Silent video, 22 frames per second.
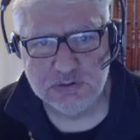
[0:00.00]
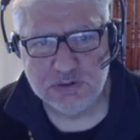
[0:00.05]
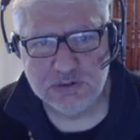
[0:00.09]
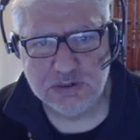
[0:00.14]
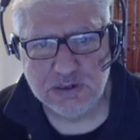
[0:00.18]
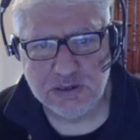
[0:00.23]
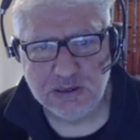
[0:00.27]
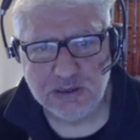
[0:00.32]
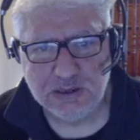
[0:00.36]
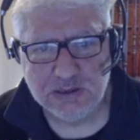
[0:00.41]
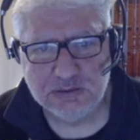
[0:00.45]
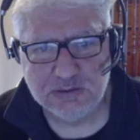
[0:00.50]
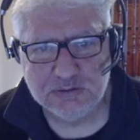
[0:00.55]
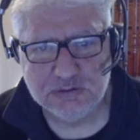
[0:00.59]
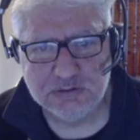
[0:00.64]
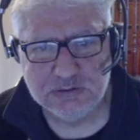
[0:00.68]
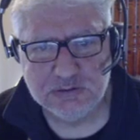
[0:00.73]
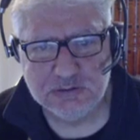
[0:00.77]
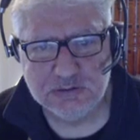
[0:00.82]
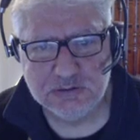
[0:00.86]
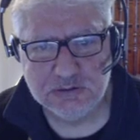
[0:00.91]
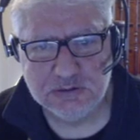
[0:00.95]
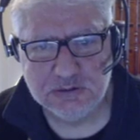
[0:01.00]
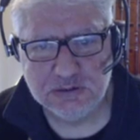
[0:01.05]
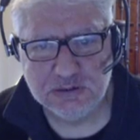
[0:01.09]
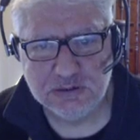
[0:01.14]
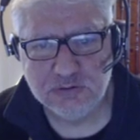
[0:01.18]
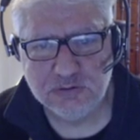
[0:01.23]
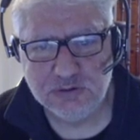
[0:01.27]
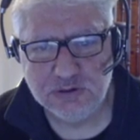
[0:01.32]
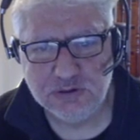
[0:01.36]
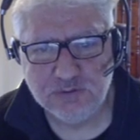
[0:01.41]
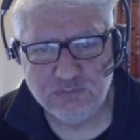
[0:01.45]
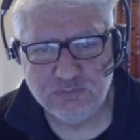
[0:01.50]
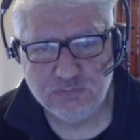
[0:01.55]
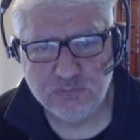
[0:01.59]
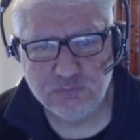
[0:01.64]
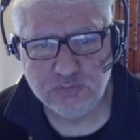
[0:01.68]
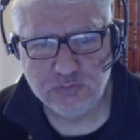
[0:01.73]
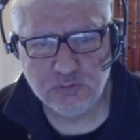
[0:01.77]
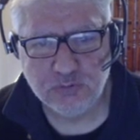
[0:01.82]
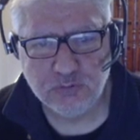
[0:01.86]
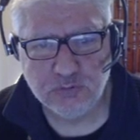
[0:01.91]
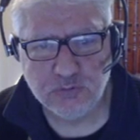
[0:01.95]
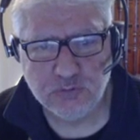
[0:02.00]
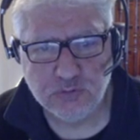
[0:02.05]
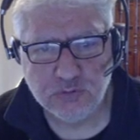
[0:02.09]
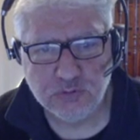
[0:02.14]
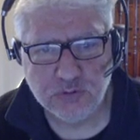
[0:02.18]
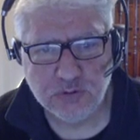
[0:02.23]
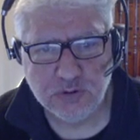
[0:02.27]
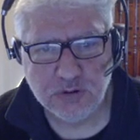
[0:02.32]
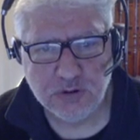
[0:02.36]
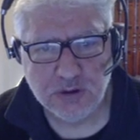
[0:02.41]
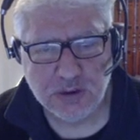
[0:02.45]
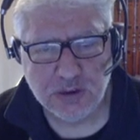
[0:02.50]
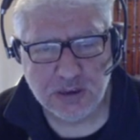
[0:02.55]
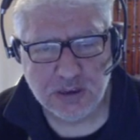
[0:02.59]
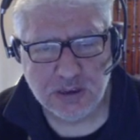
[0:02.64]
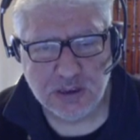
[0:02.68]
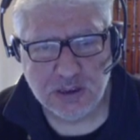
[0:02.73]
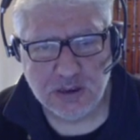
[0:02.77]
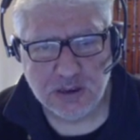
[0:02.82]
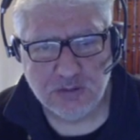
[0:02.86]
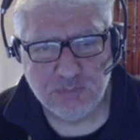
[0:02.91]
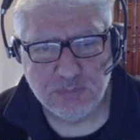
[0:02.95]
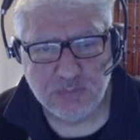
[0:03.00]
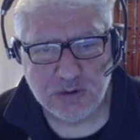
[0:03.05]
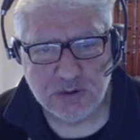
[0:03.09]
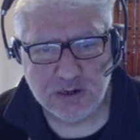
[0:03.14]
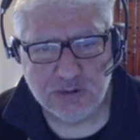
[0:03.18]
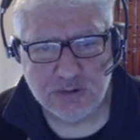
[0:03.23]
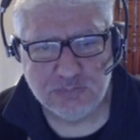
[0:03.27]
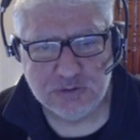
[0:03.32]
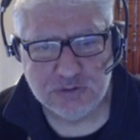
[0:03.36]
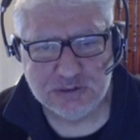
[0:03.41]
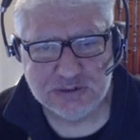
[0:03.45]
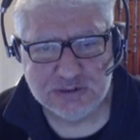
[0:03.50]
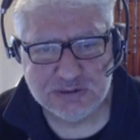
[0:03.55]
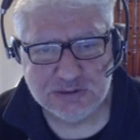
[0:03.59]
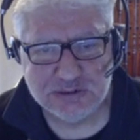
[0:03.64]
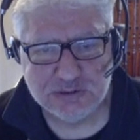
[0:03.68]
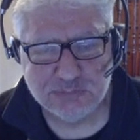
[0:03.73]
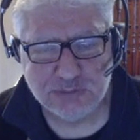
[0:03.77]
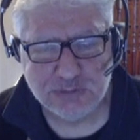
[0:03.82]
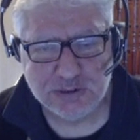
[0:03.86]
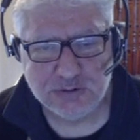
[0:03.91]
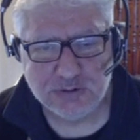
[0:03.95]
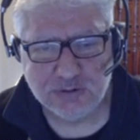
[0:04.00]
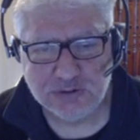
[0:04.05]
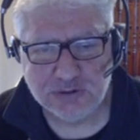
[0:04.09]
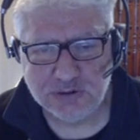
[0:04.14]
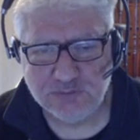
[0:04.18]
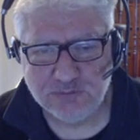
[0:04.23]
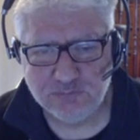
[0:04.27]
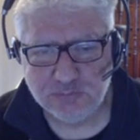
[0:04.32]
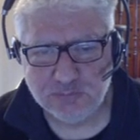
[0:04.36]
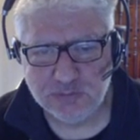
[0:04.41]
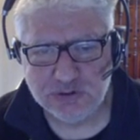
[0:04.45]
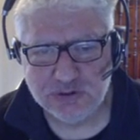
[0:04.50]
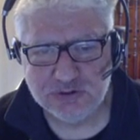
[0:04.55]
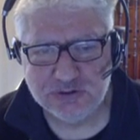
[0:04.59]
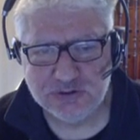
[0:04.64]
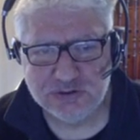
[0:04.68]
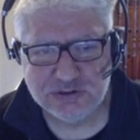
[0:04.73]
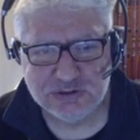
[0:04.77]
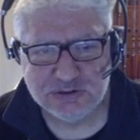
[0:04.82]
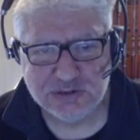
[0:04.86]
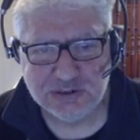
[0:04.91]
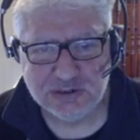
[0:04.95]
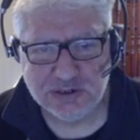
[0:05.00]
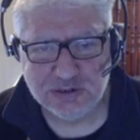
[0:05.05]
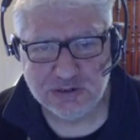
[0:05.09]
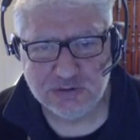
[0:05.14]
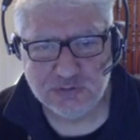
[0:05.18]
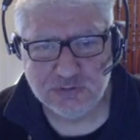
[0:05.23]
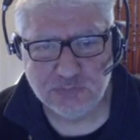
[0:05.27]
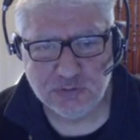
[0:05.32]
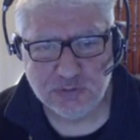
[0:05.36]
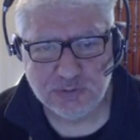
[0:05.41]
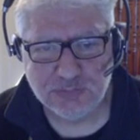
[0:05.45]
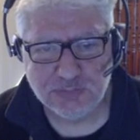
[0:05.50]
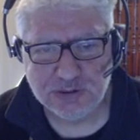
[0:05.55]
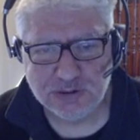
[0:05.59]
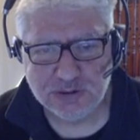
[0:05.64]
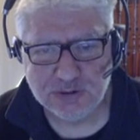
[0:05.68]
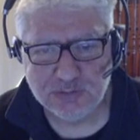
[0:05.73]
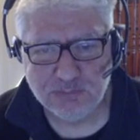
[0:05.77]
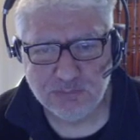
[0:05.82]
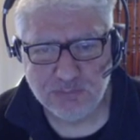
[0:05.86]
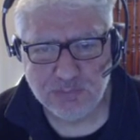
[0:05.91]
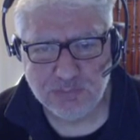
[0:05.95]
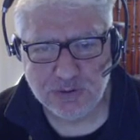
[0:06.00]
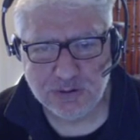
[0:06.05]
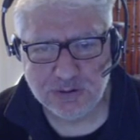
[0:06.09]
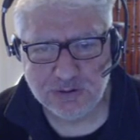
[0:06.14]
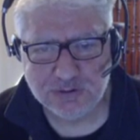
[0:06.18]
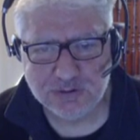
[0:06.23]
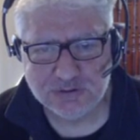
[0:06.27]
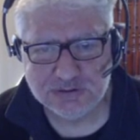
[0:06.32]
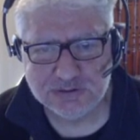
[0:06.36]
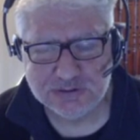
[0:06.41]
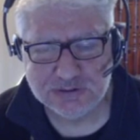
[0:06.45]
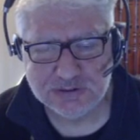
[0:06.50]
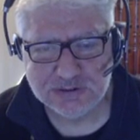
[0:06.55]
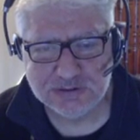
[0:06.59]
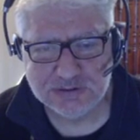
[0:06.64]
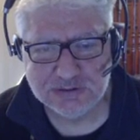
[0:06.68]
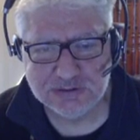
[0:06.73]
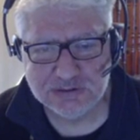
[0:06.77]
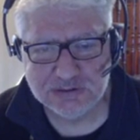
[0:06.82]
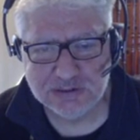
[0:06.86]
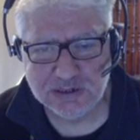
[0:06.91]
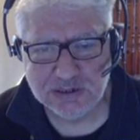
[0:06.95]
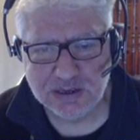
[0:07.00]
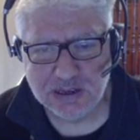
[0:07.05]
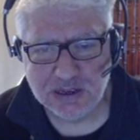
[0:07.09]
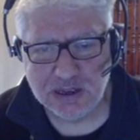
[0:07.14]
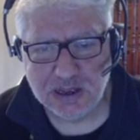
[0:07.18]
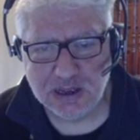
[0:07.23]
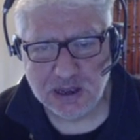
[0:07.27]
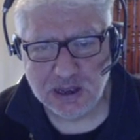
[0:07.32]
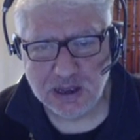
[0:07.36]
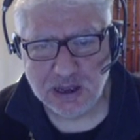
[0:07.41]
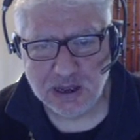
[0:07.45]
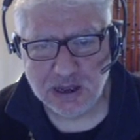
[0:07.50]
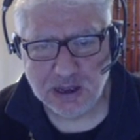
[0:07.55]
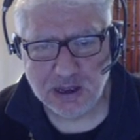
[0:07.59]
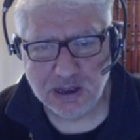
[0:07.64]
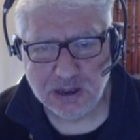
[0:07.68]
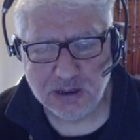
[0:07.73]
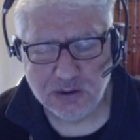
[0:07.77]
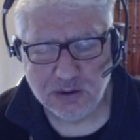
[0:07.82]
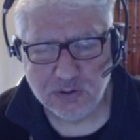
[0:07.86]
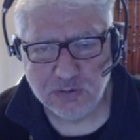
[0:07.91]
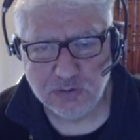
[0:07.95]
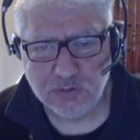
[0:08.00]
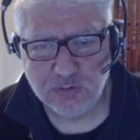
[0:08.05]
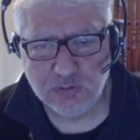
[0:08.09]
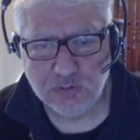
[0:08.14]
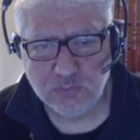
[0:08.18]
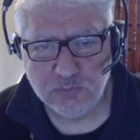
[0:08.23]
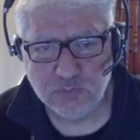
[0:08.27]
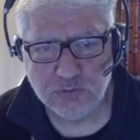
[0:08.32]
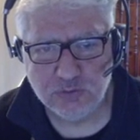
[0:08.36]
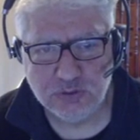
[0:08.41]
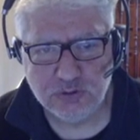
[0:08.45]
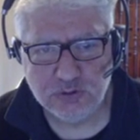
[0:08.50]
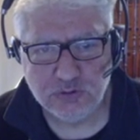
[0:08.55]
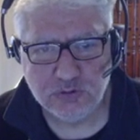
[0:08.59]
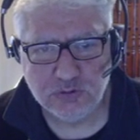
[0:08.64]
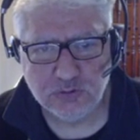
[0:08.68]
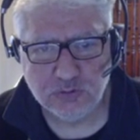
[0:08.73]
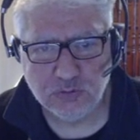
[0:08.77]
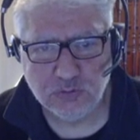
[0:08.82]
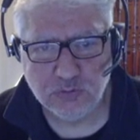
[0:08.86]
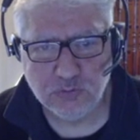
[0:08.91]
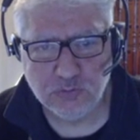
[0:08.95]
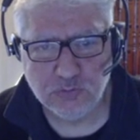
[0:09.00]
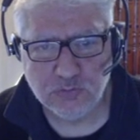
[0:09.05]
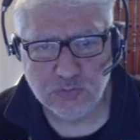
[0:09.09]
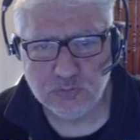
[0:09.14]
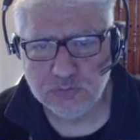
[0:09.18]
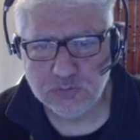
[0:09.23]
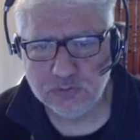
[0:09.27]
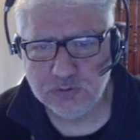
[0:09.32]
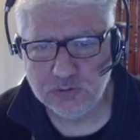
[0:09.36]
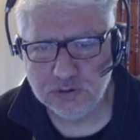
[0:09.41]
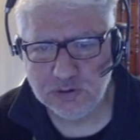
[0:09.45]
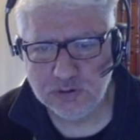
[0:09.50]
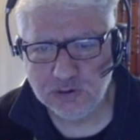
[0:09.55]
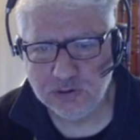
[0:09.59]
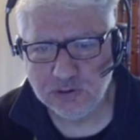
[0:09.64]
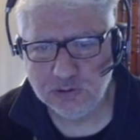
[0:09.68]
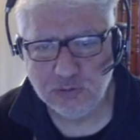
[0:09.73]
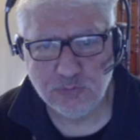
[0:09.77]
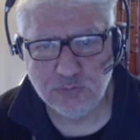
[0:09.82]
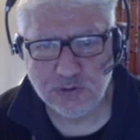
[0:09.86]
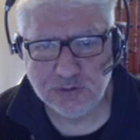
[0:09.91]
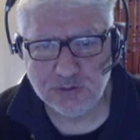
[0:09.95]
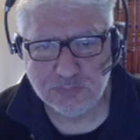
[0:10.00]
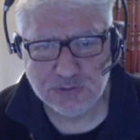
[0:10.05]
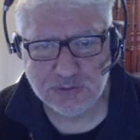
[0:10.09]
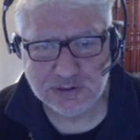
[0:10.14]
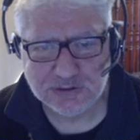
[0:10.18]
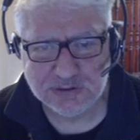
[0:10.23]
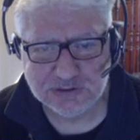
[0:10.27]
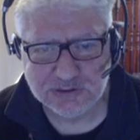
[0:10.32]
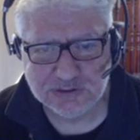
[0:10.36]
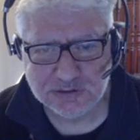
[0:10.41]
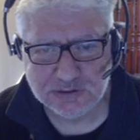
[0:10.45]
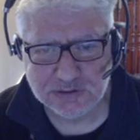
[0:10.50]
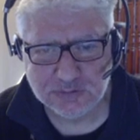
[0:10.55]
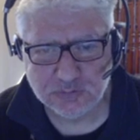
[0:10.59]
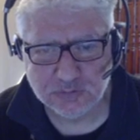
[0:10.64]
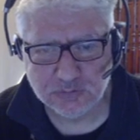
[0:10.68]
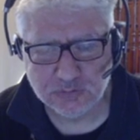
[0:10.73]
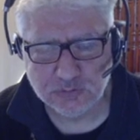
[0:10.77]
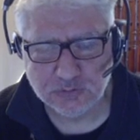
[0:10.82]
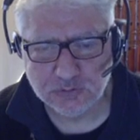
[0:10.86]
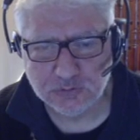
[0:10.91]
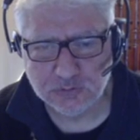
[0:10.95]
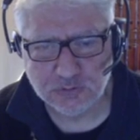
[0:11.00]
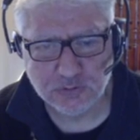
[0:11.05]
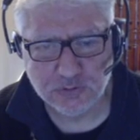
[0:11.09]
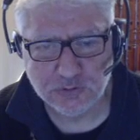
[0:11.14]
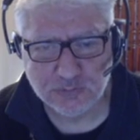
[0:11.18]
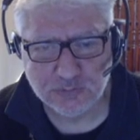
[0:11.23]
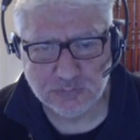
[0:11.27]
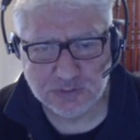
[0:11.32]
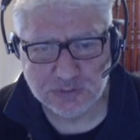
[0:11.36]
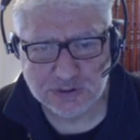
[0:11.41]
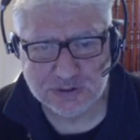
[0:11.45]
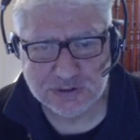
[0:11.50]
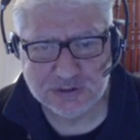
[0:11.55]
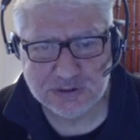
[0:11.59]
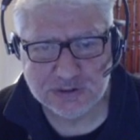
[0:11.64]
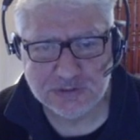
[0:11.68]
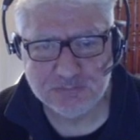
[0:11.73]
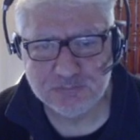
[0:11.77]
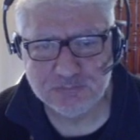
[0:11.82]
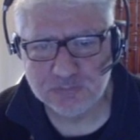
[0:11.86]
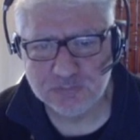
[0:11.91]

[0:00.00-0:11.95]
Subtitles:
It's only a 4 core, but I'm just displaying all the information just in case you want to make comparisons with your own low-end PC or current PC.